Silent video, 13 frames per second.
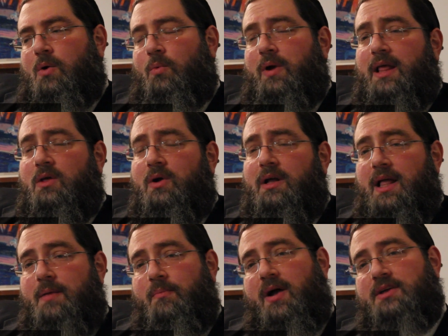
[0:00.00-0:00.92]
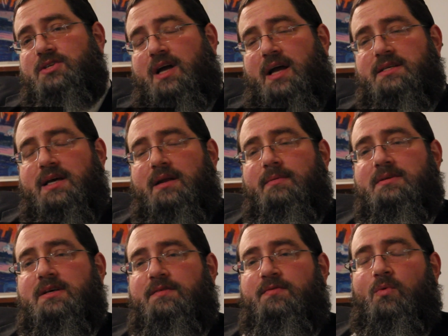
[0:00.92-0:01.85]
When I look at that project, I say to
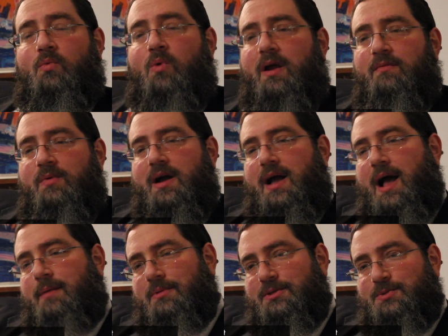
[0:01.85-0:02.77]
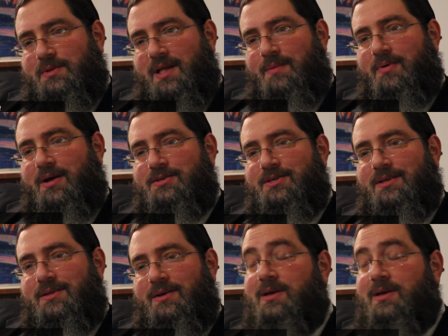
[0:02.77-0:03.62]
myself, what have we accomplished with that project?